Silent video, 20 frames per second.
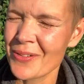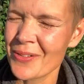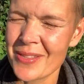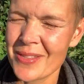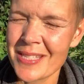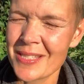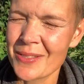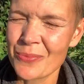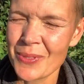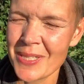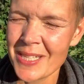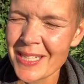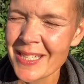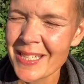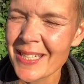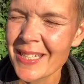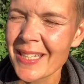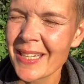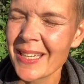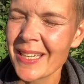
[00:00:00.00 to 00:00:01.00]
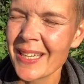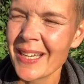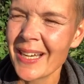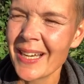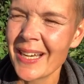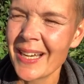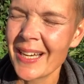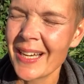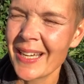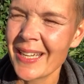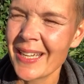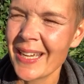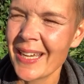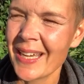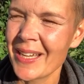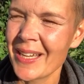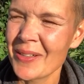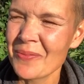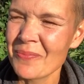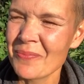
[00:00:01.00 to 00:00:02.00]
this week, I
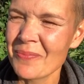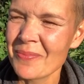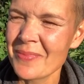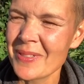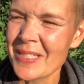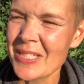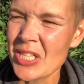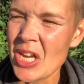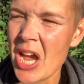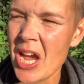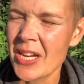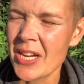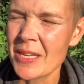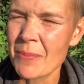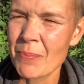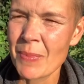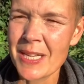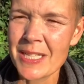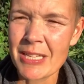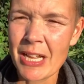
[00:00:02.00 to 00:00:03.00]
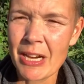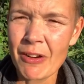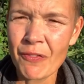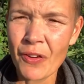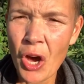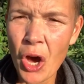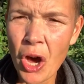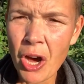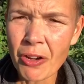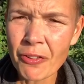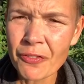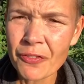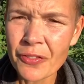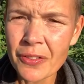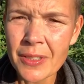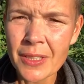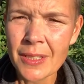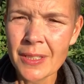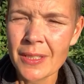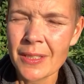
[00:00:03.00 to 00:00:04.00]
am turning myself off
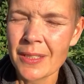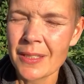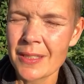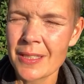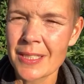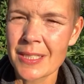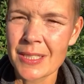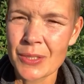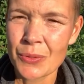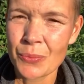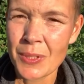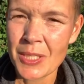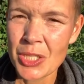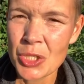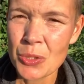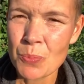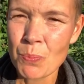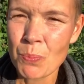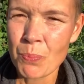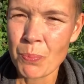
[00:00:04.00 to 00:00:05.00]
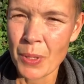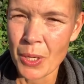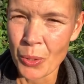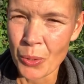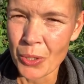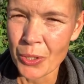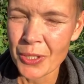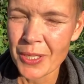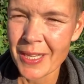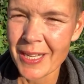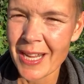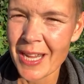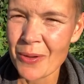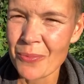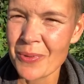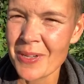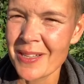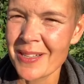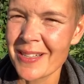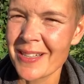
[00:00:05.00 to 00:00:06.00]
the Swedish blog, and I
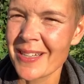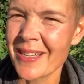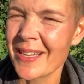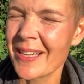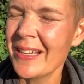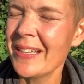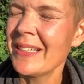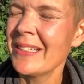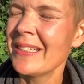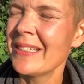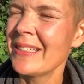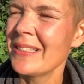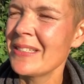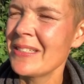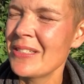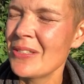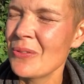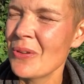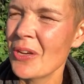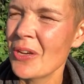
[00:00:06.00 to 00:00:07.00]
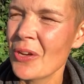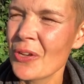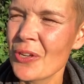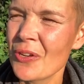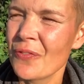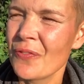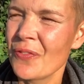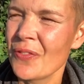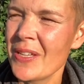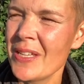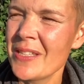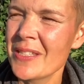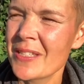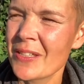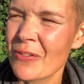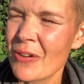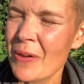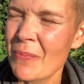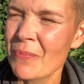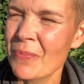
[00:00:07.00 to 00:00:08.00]
will do a lot of
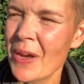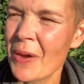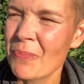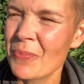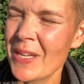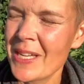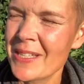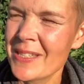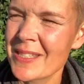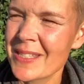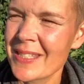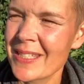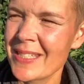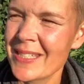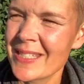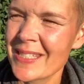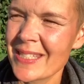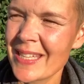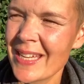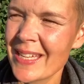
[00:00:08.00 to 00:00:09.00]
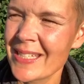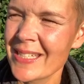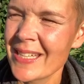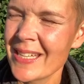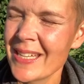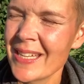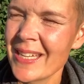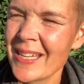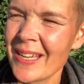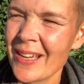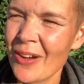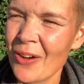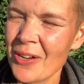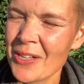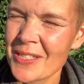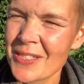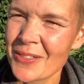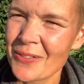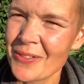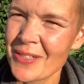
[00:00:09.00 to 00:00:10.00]
Instagram updates instead,
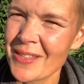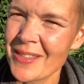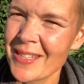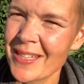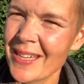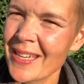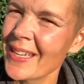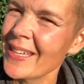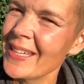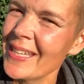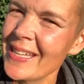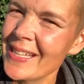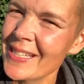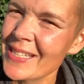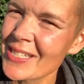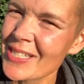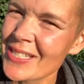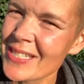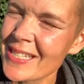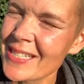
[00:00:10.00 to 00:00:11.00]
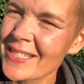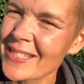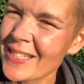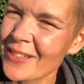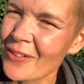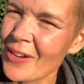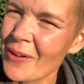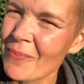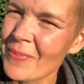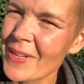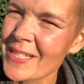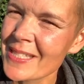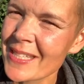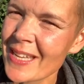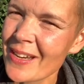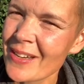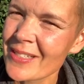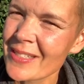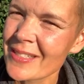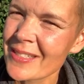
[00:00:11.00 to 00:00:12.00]
also in the English Instagram at
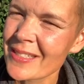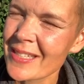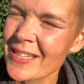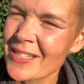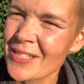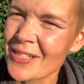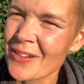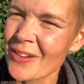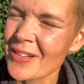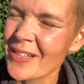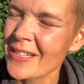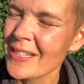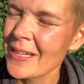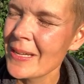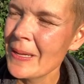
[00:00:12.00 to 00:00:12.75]
Sara's Kitchen Garden,